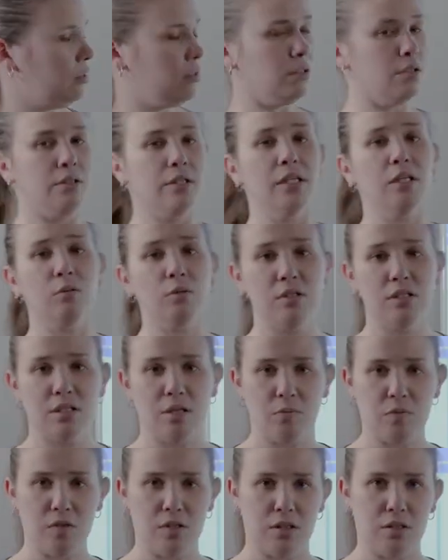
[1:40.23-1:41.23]
The liquid
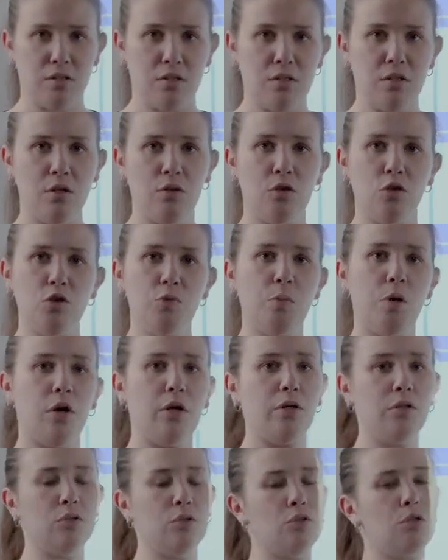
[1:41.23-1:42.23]
substance. Those
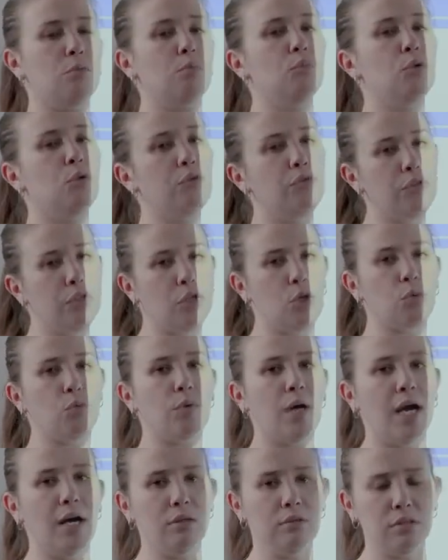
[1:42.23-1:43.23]
particles are moving
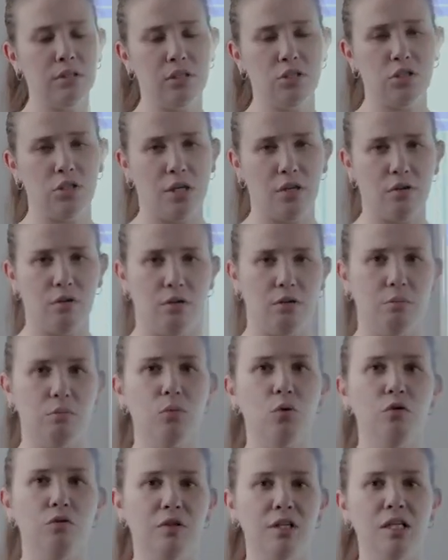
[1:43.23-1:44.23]
around each other and
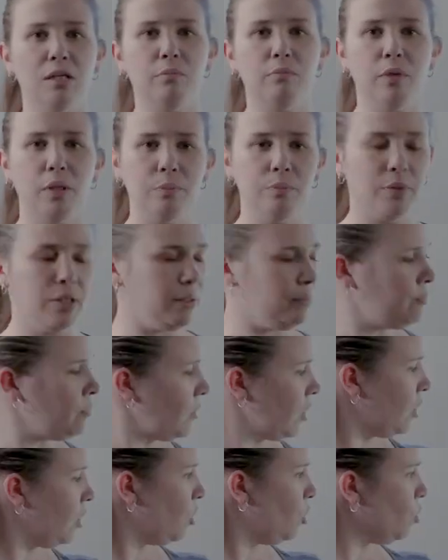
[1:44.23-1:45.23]
moving and bumping,
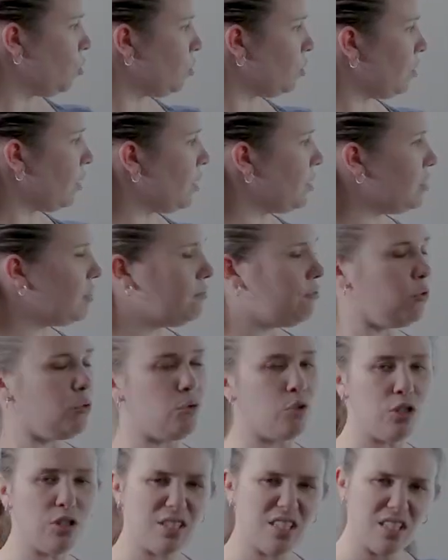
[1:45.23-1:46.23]
whereas if
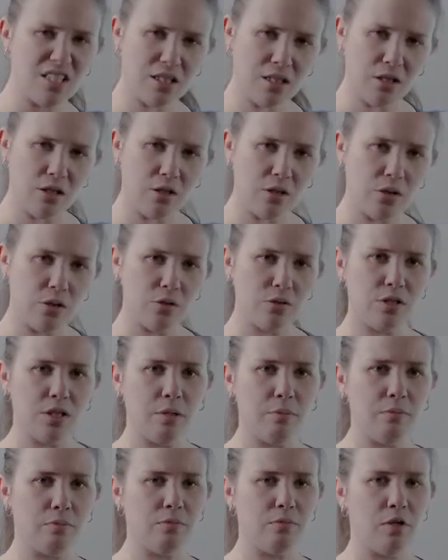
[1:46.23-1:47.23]
you looked at a
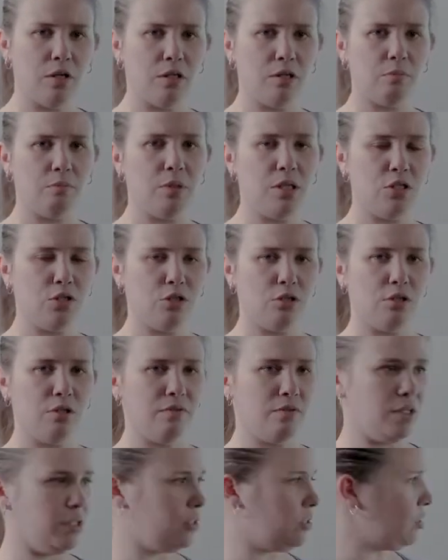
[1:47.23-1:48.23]
close-up picture
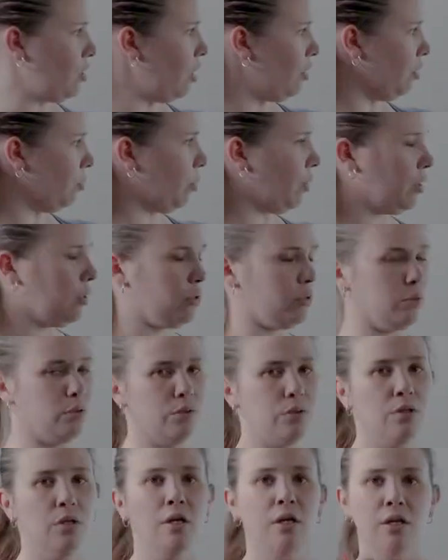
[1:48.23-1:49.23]
of a solid
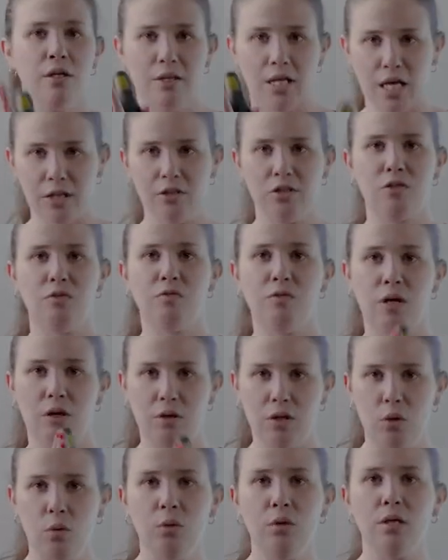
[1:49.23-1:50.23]
particle, that looks
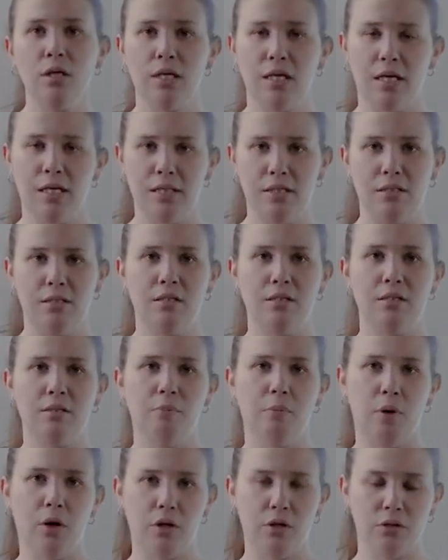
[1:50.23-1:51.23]
very organized.
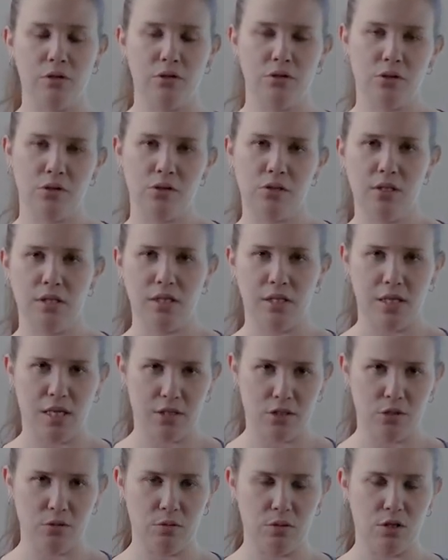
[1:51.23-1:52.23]
The particles are sitting
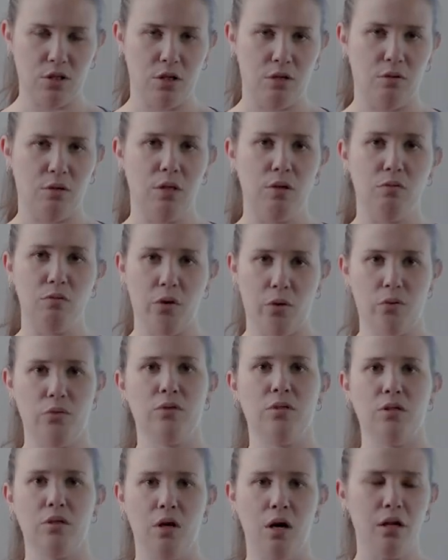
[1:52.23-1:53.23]
next to each other in
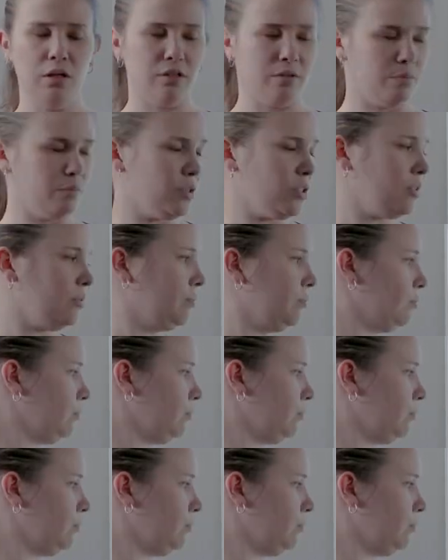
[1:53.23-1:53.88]
rows and columns.